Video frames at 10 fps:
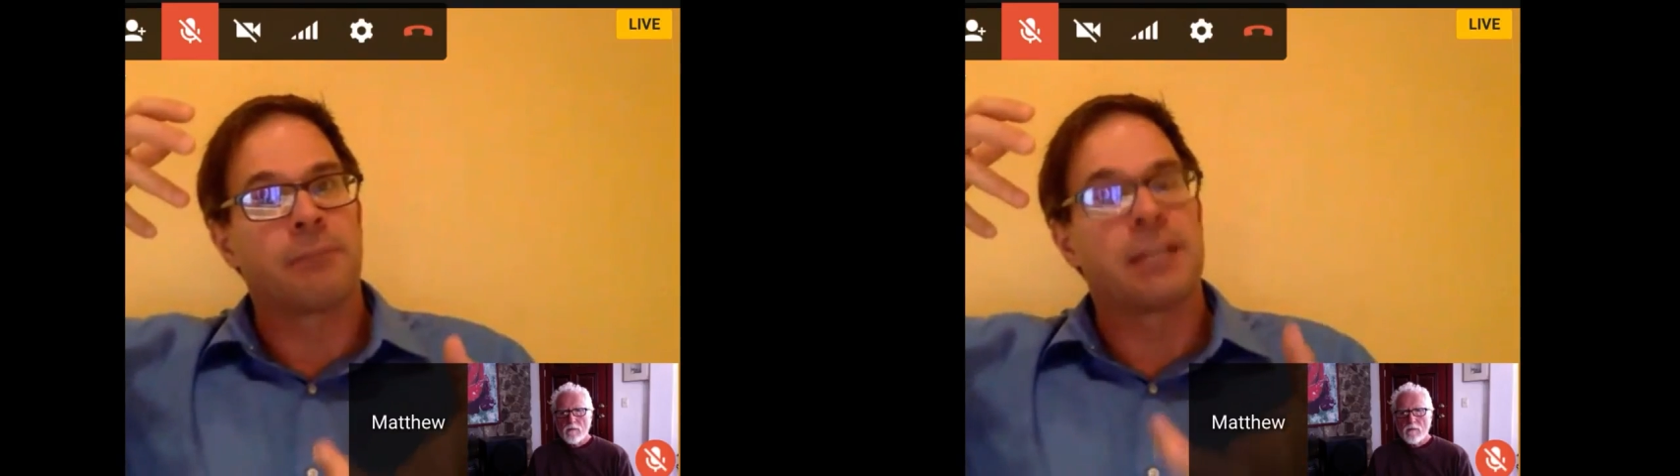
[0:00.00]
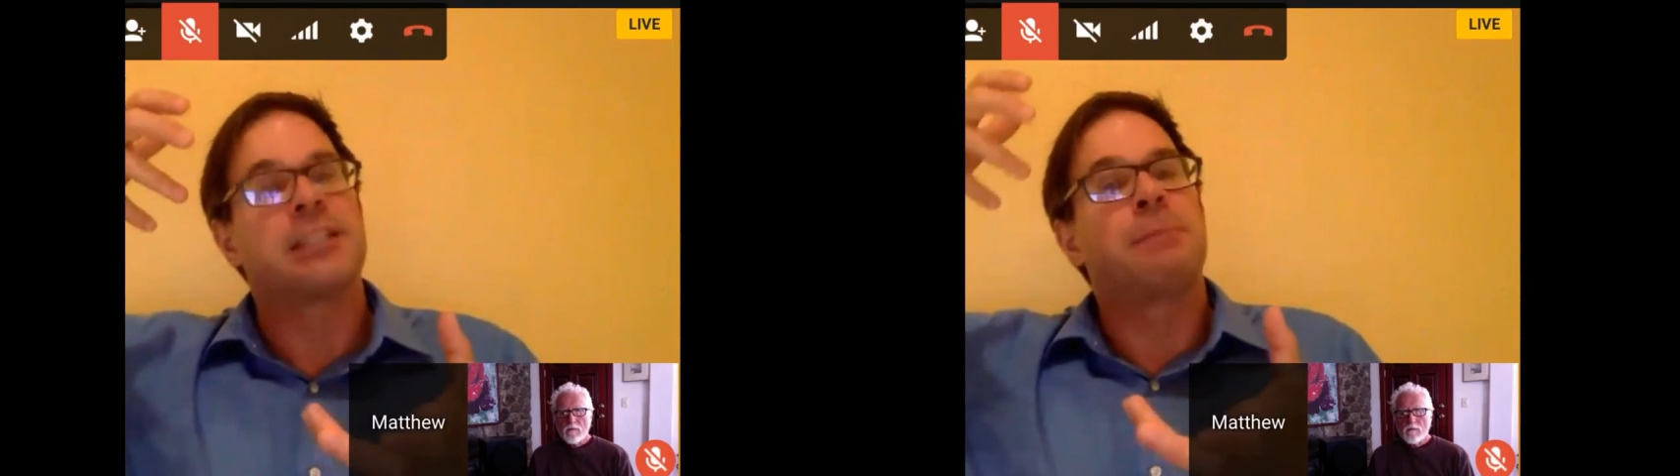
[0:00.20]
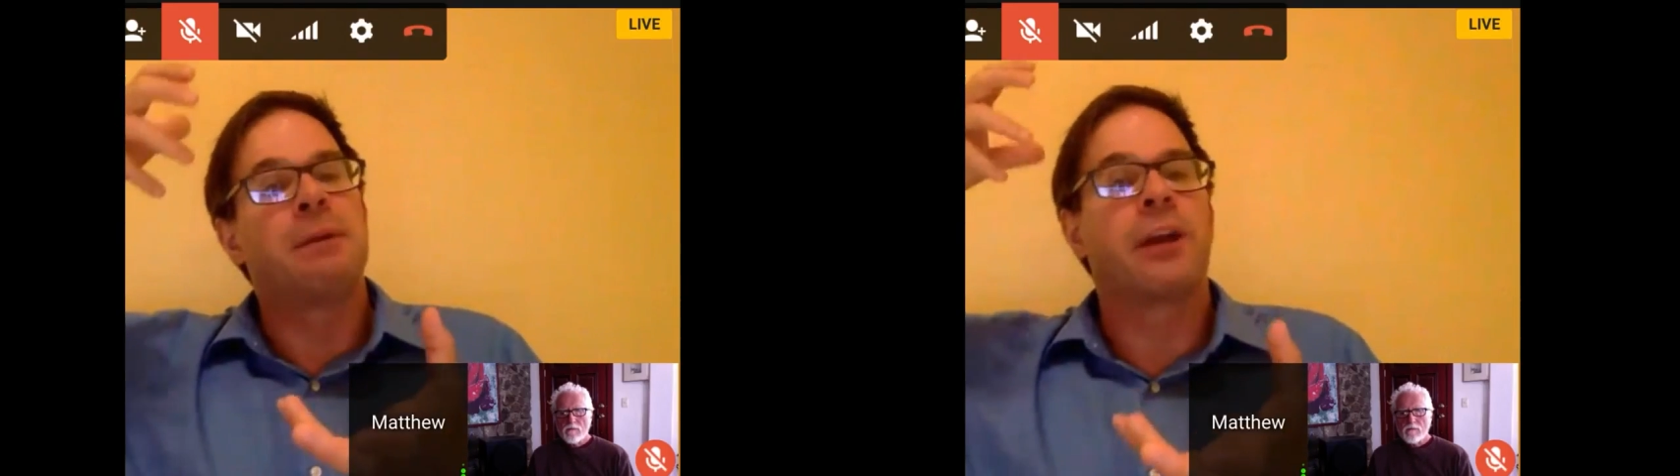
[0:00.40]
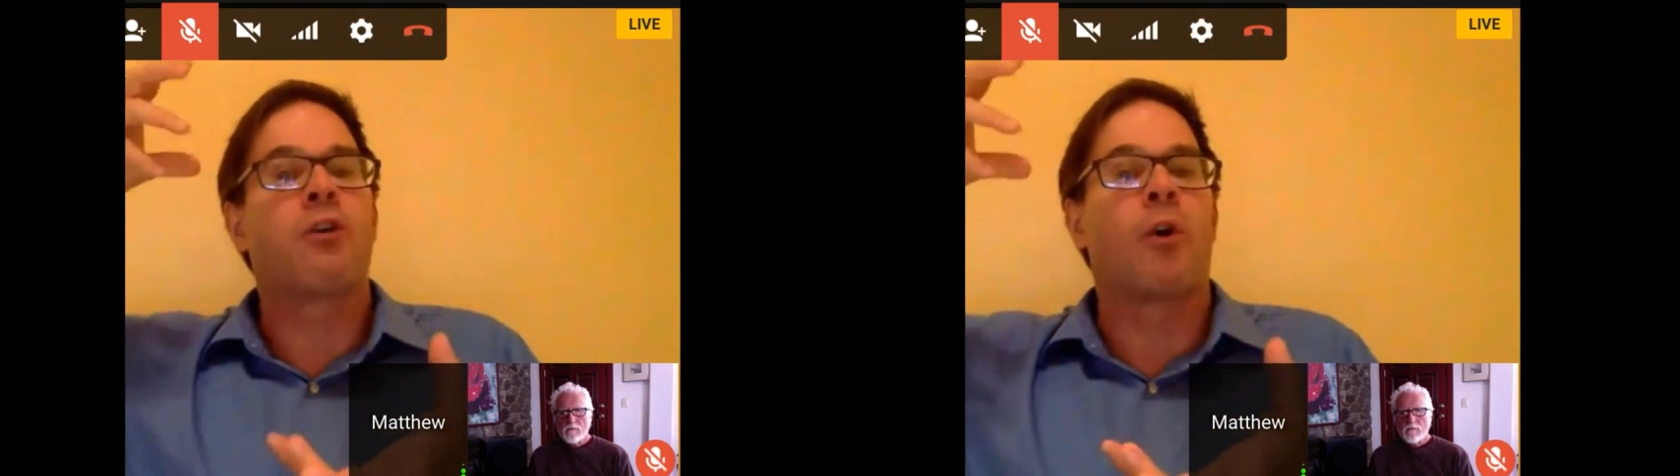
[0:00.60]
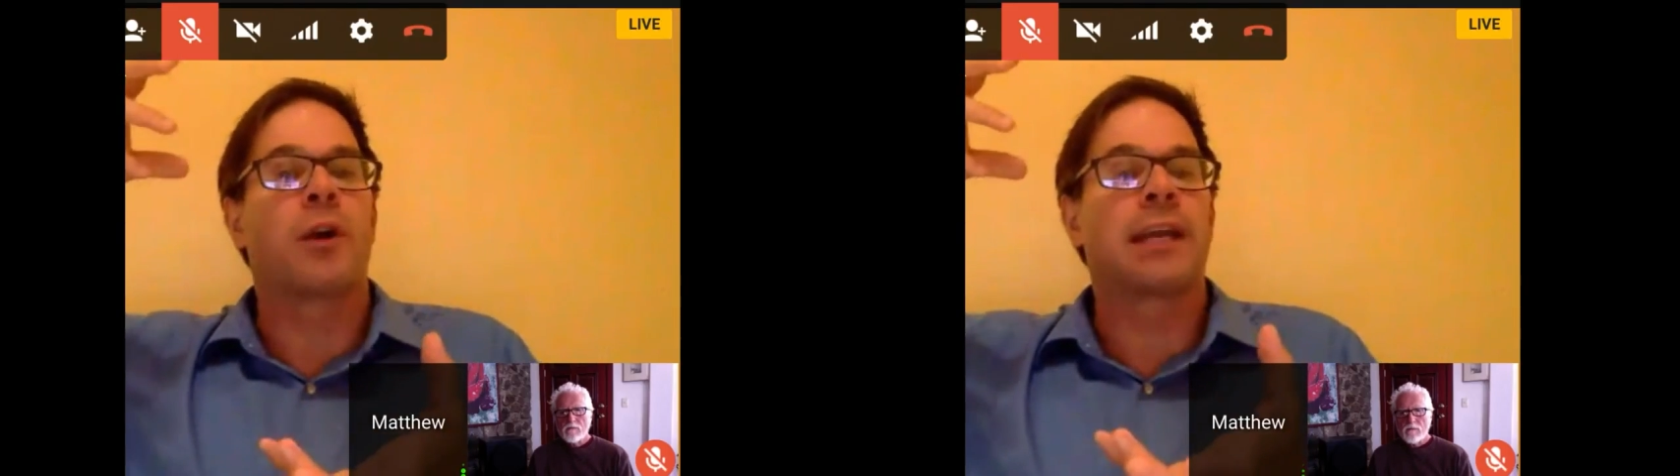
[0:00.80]
um, is to be
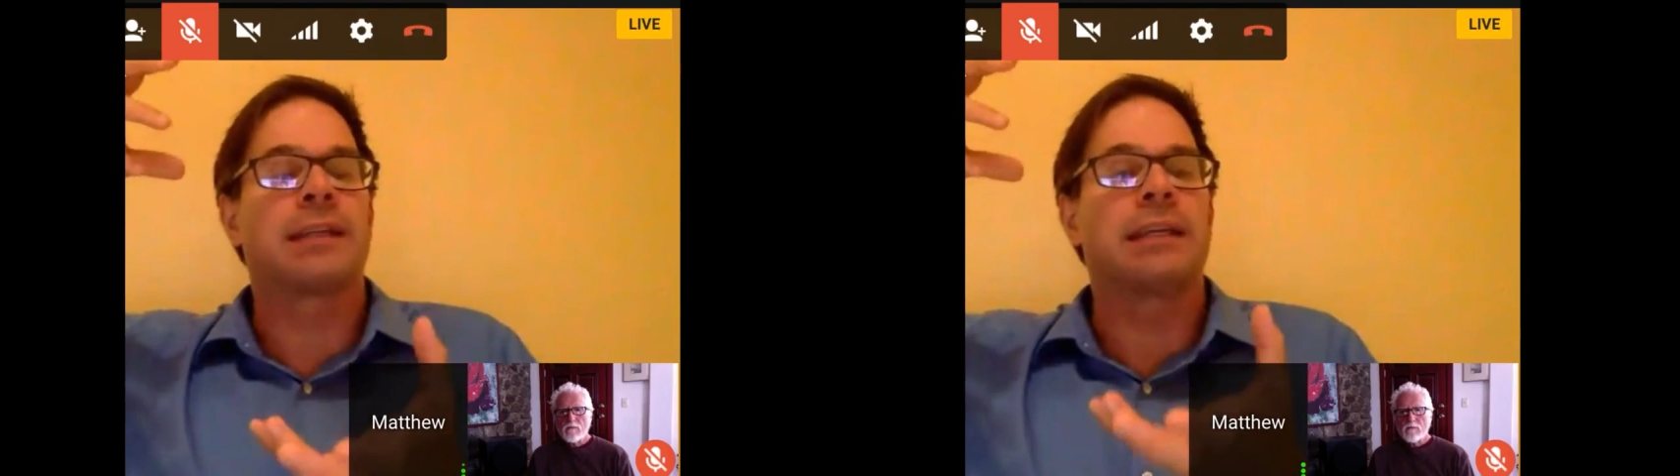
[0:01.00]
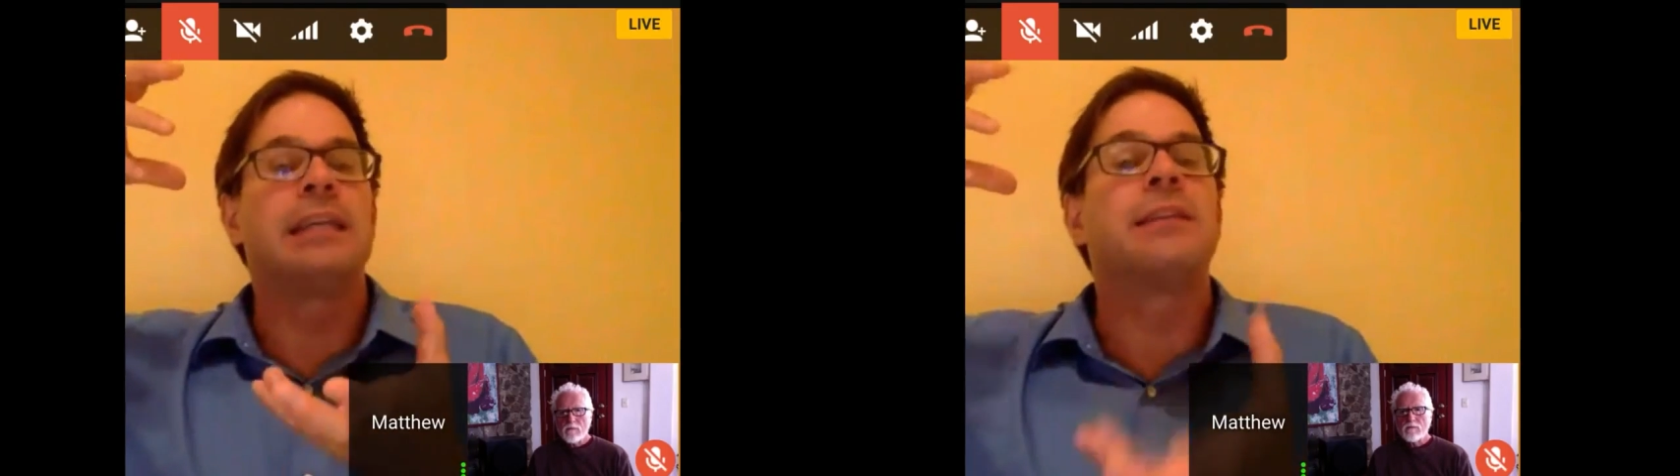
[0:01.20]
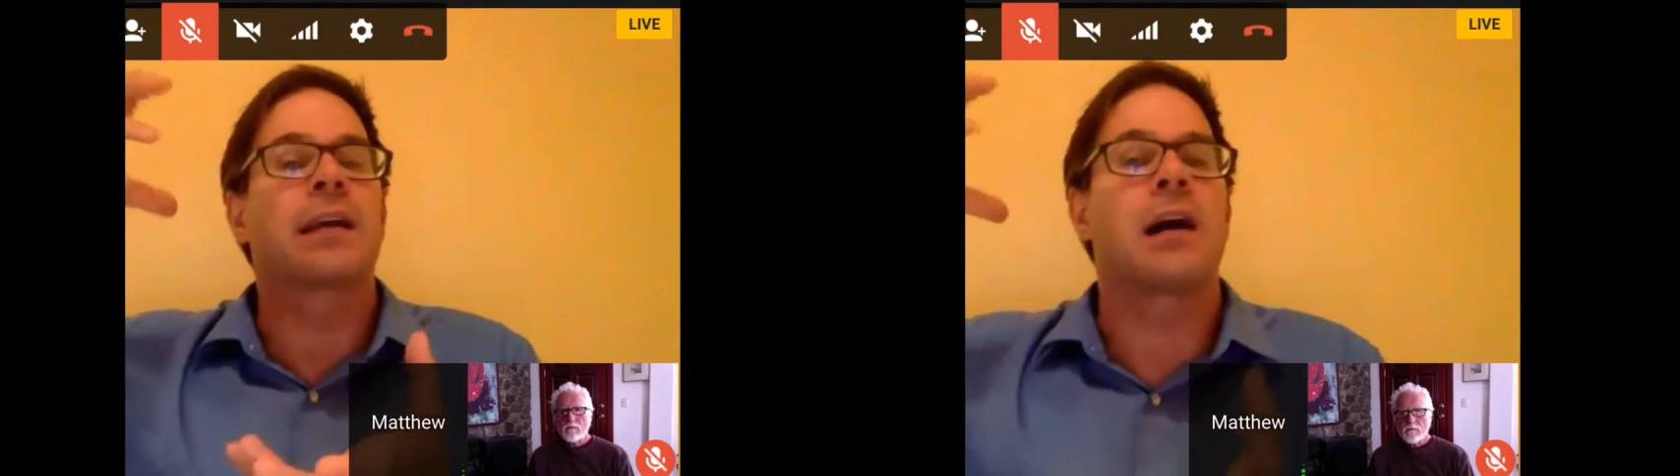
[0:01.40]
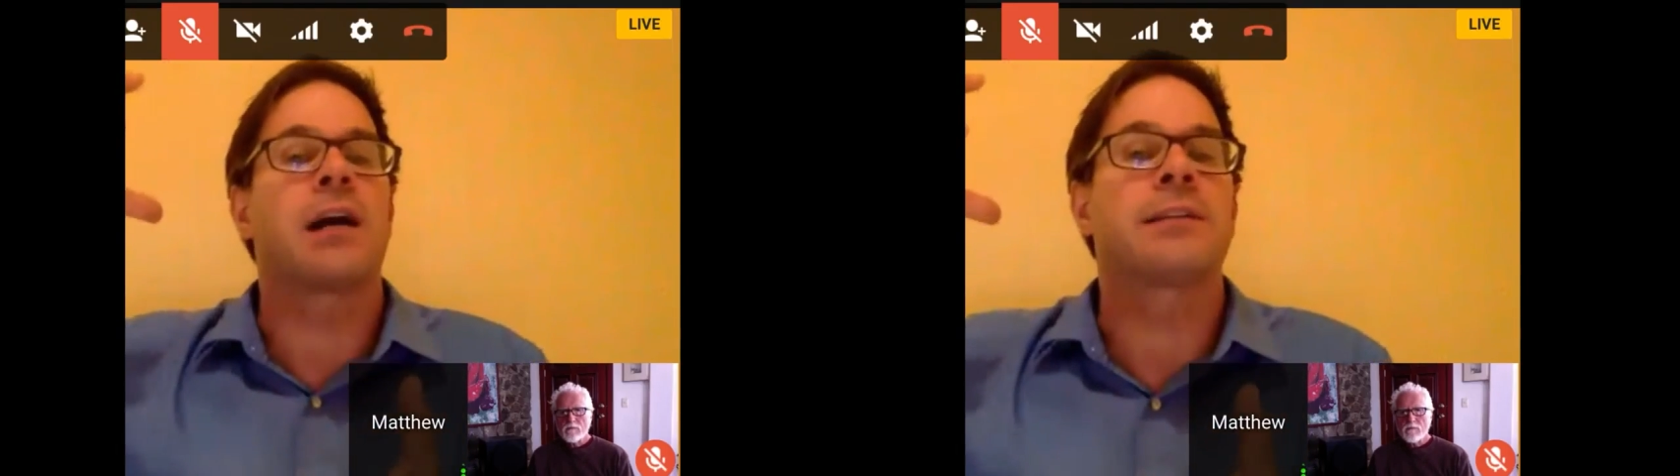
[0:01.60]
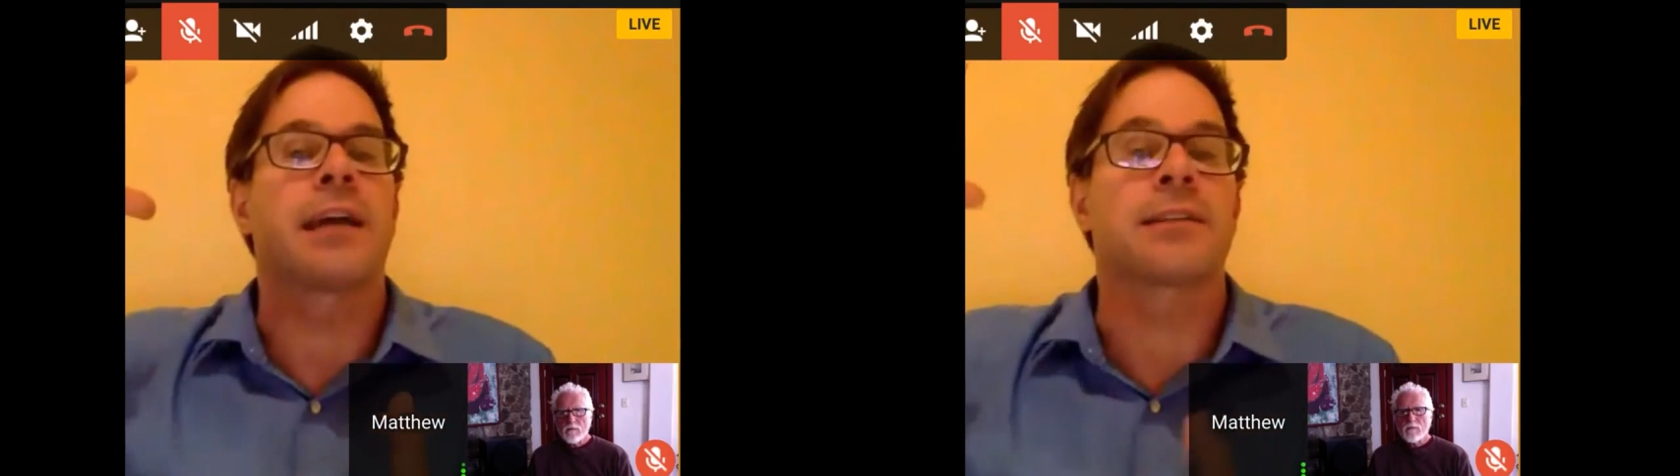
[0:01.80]
recording it in the
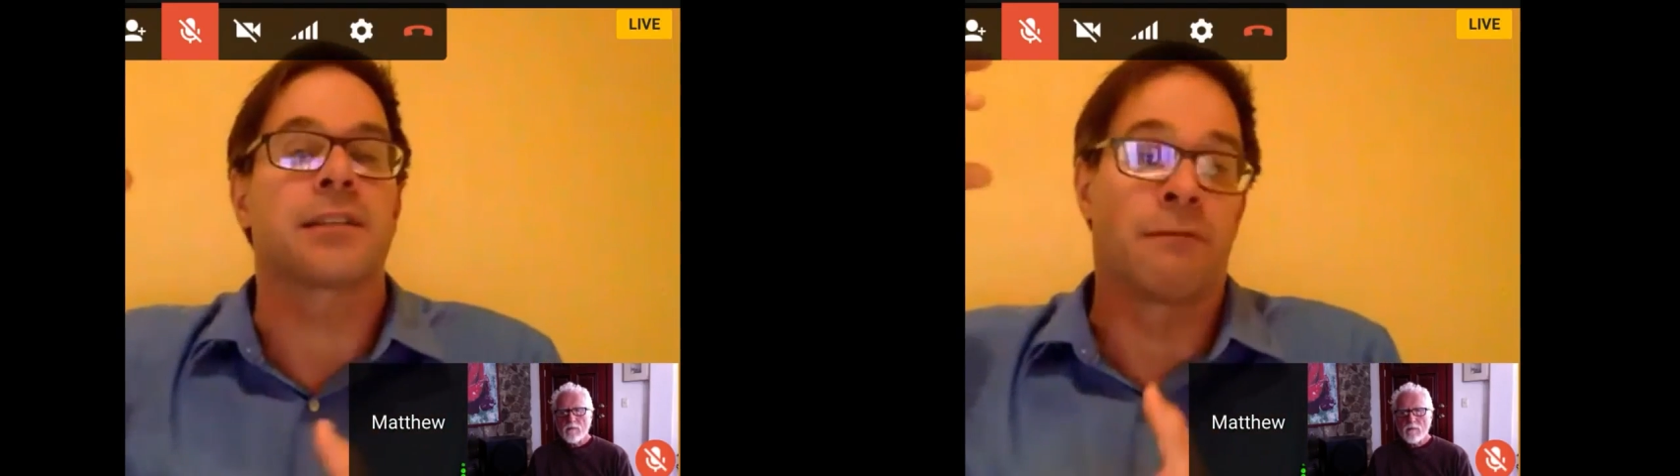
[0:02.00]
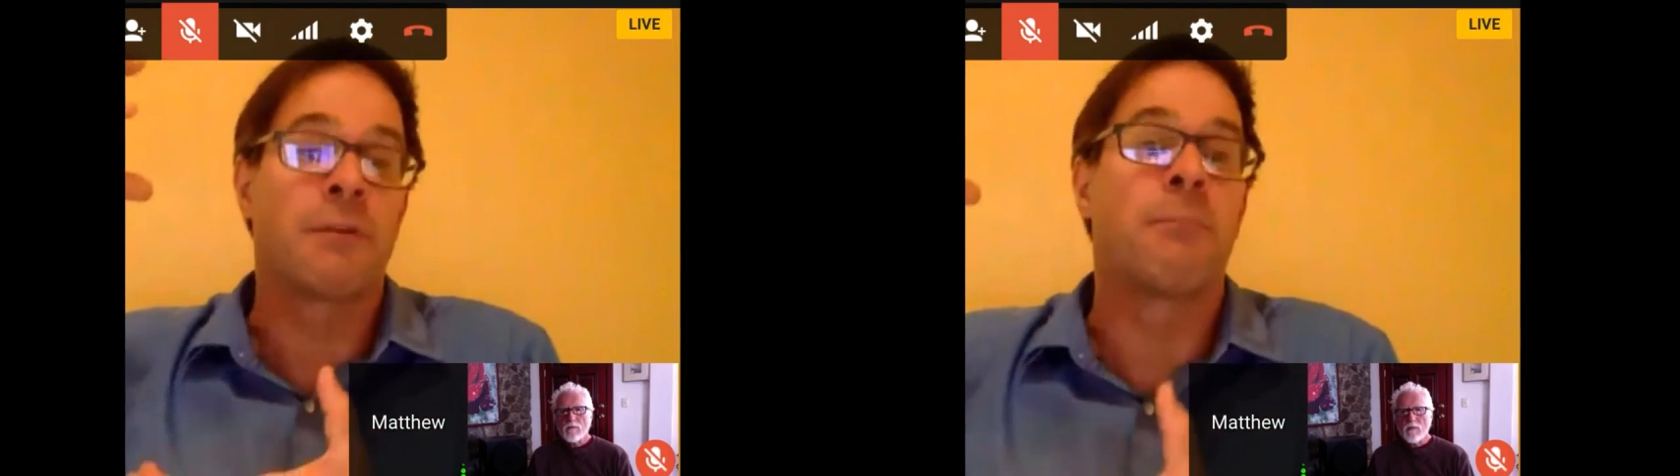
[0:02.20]
context of right.